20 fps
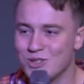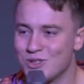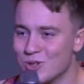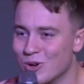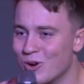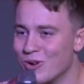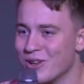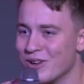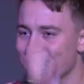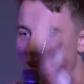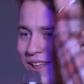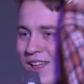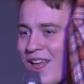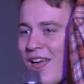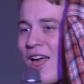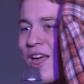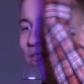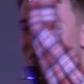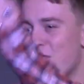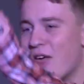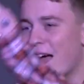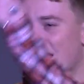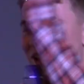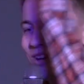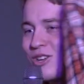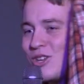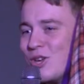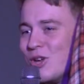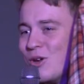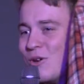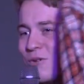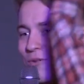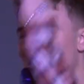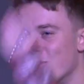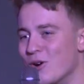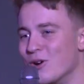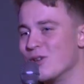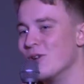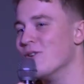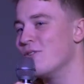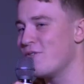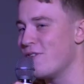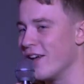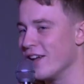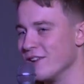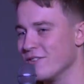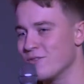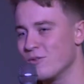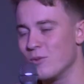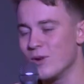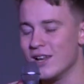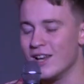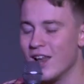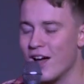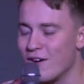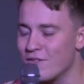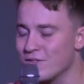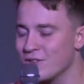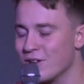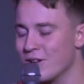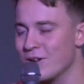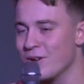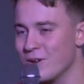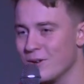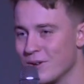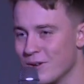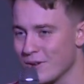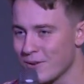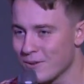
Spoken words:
Jordan, thank you for your faith. We love you.